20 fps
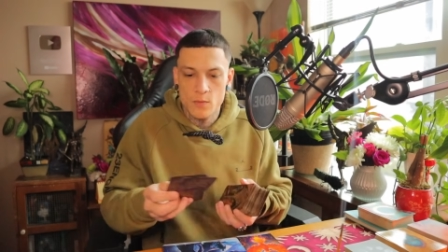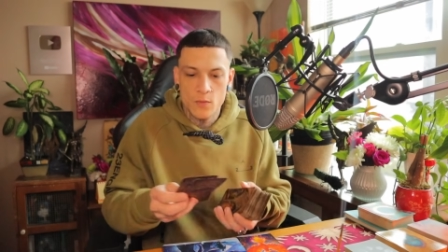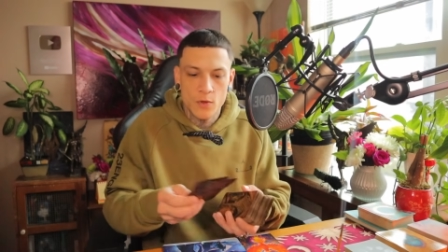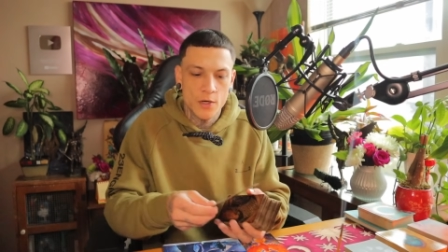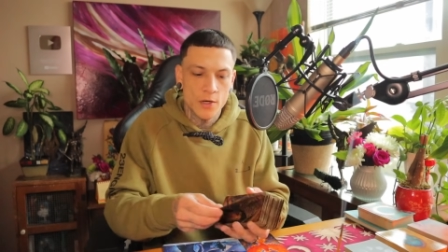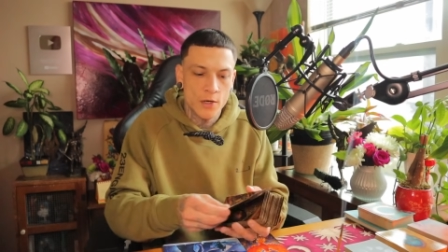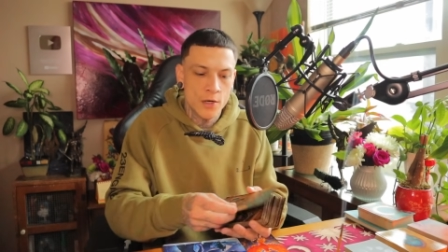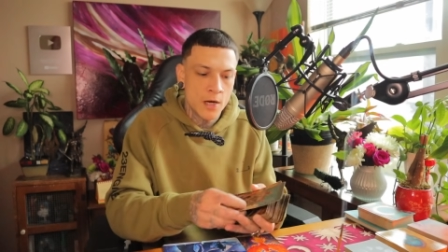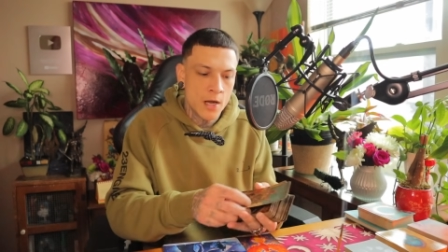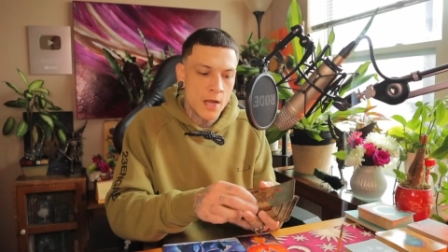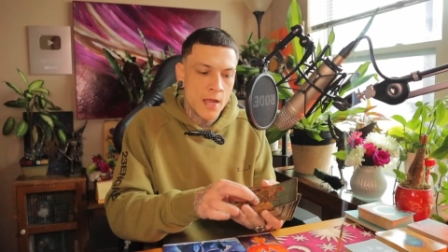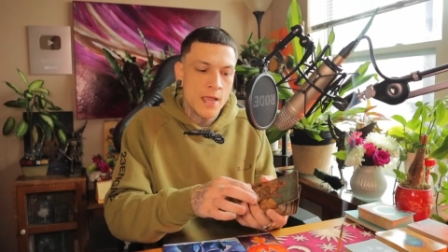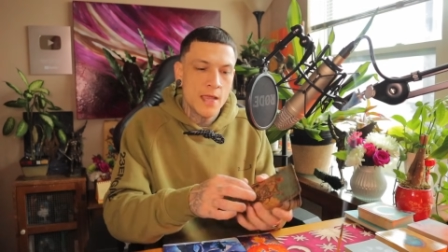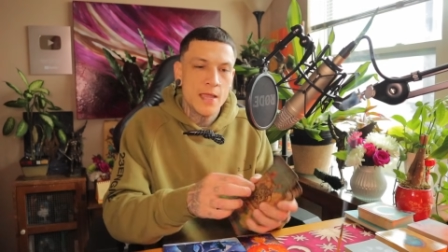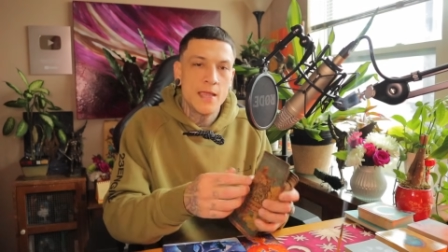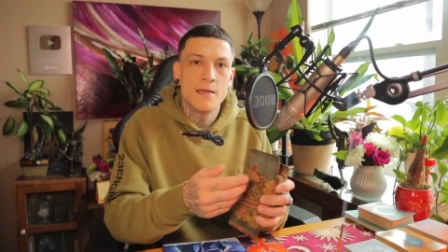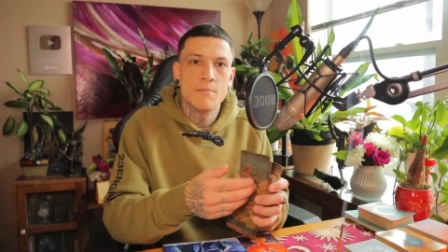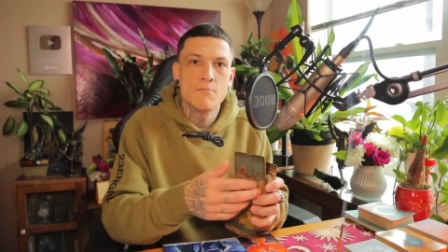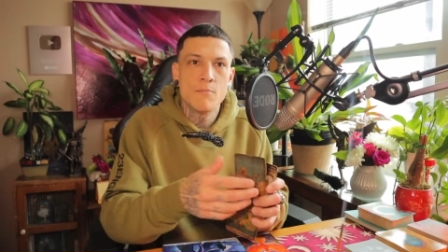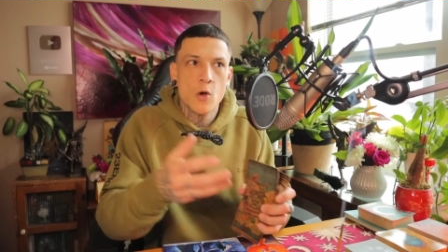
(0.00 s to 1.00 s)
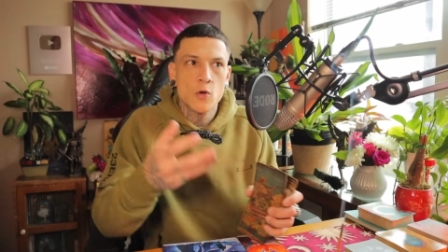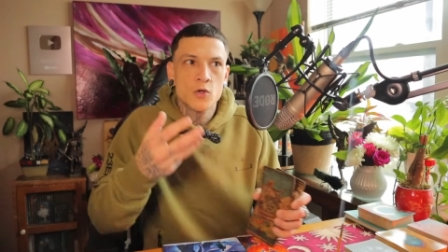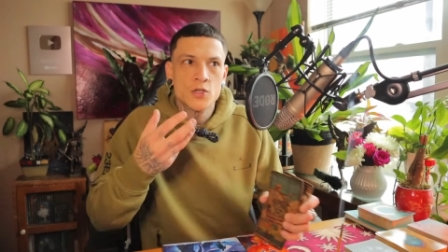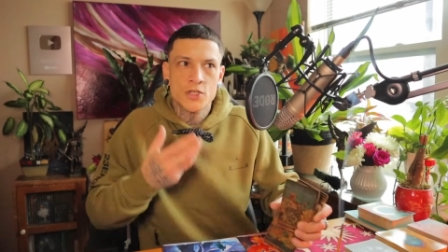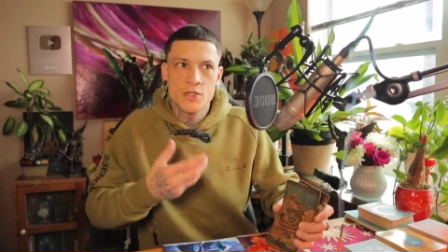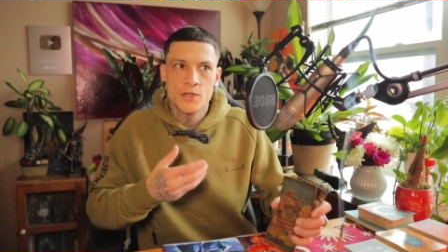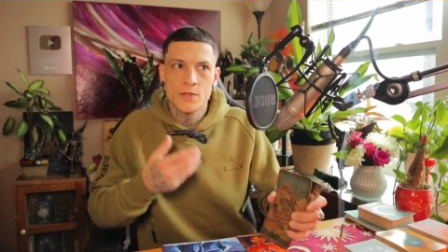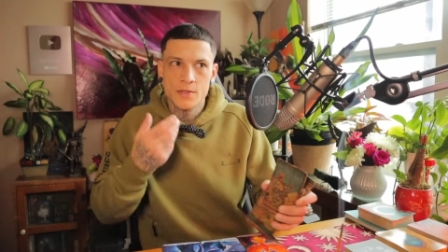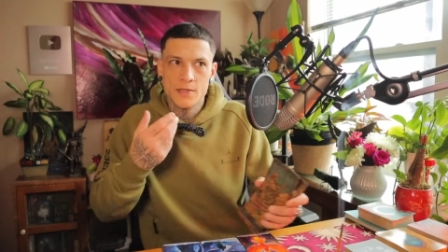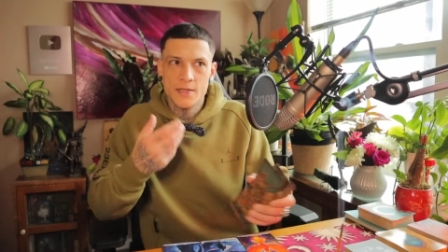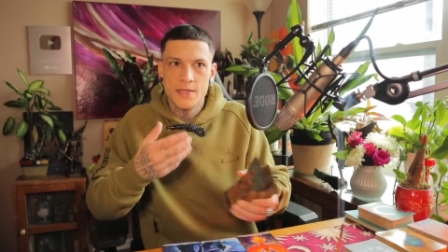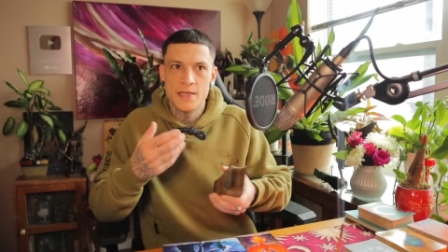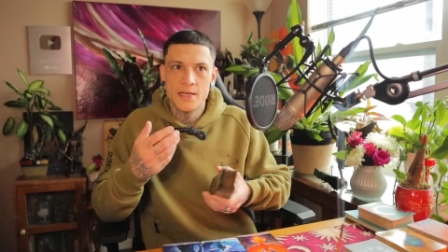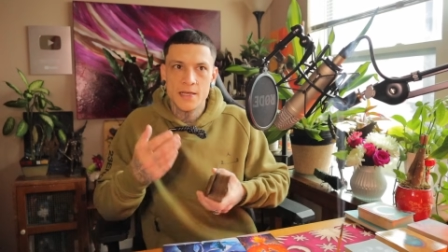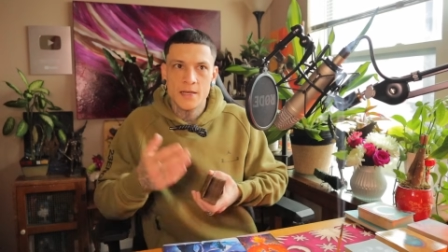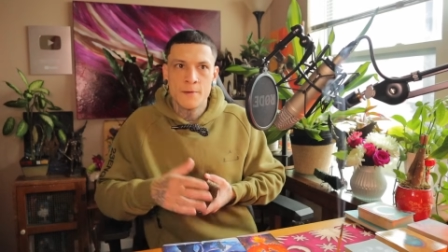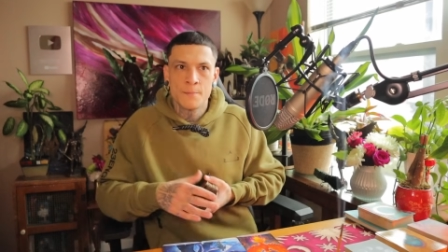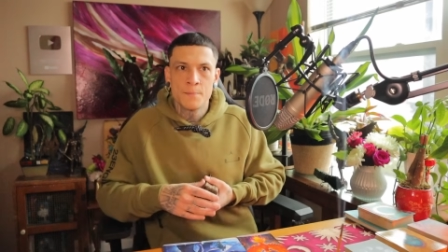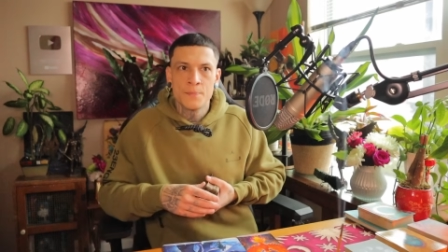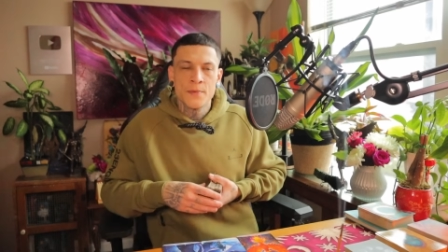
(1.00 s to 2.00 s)
We're
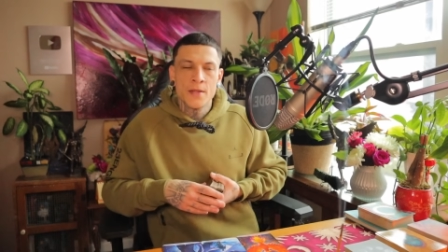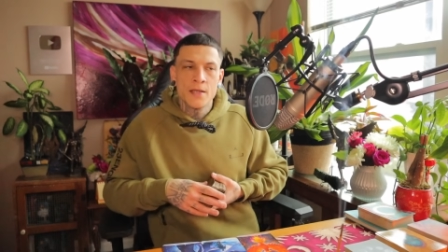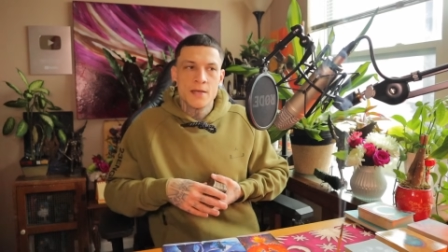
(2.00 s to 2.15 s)
emotionally